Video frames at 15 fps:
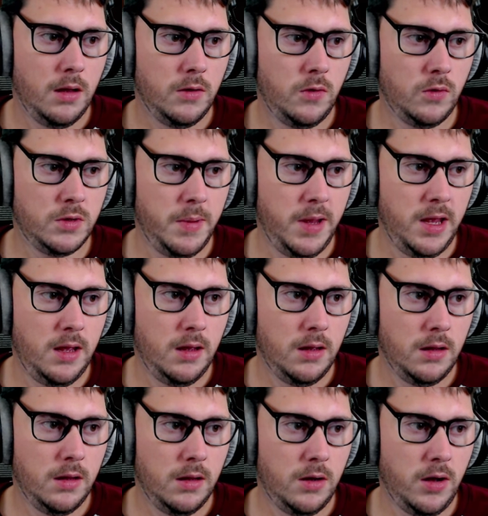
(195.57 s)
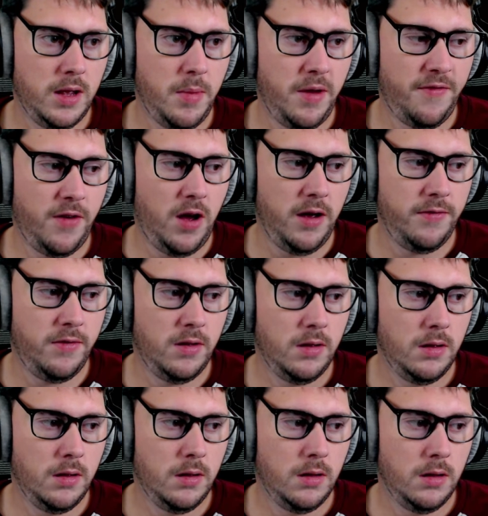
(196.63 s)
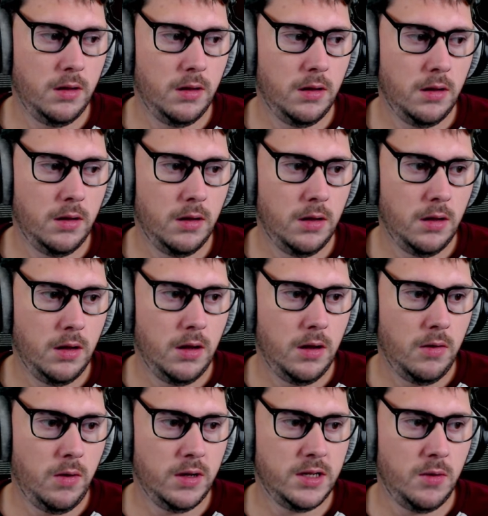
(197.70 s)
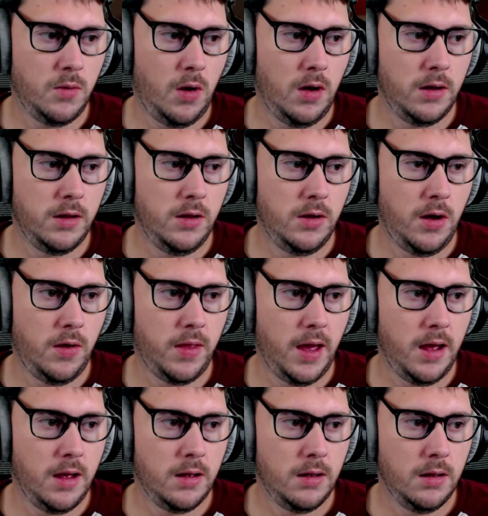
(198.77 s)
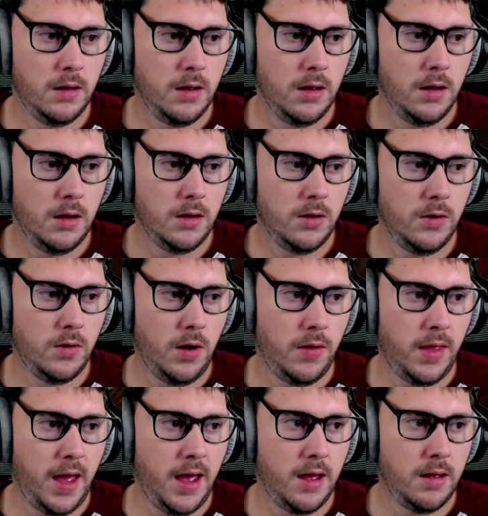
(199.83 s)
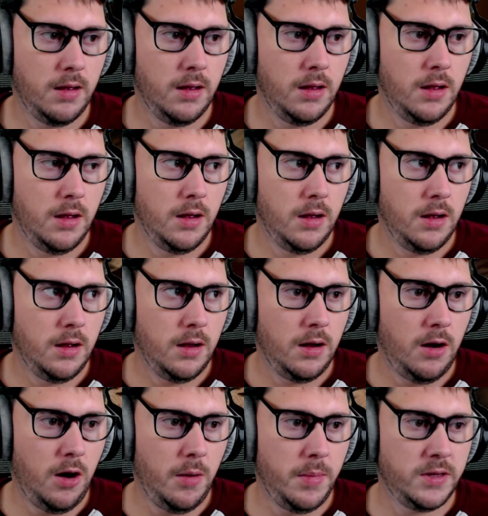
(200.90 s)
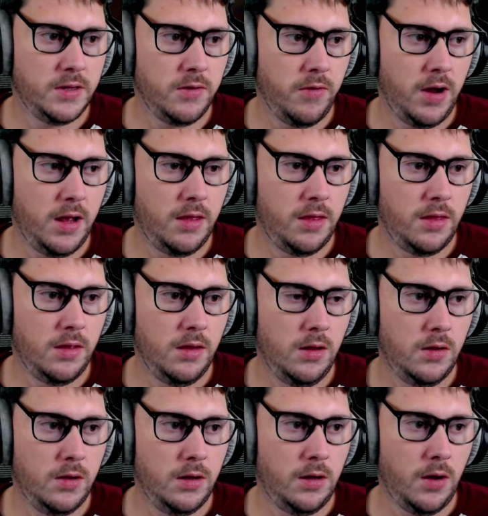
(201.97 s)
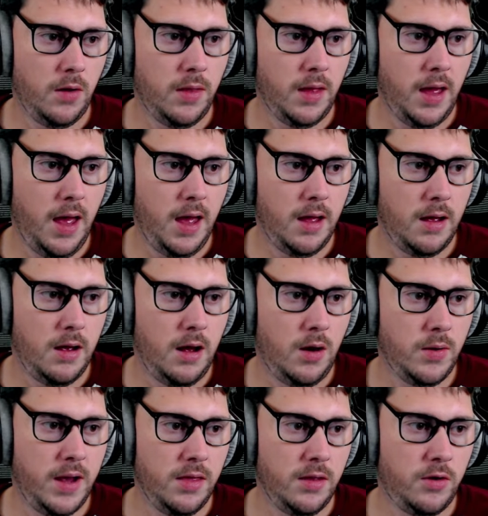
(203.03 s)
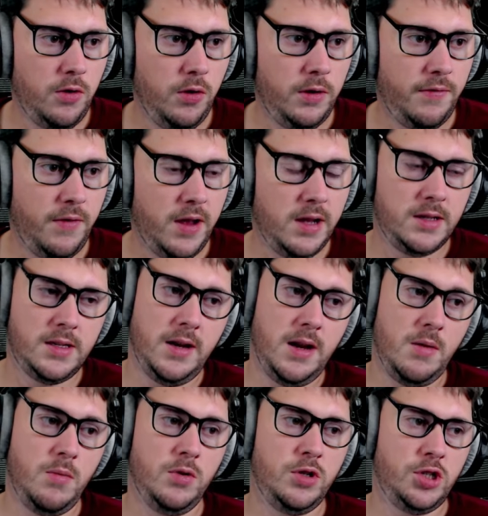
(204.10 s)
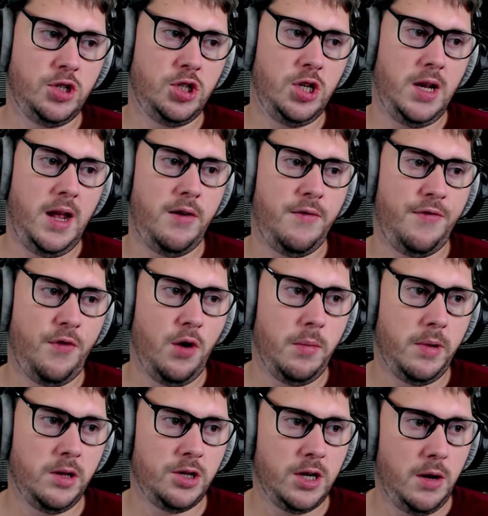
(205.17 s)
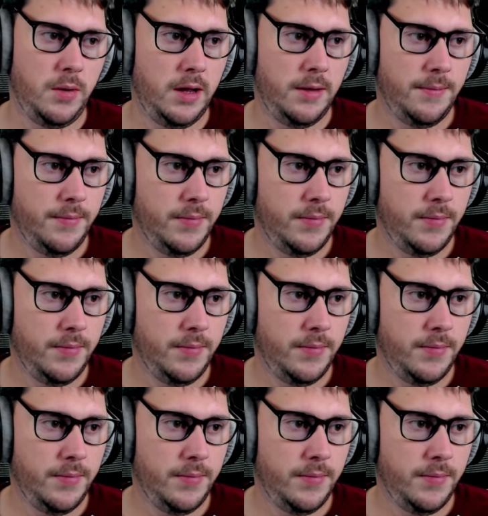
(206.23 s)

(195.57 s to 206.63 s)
Talk to me. Got EMF5? I'll tell you what. You go there. You go there. All right, Mr. Wraith, you can go there. I'll get the Crucifix, and then we'll just chill out for a bit, shall we?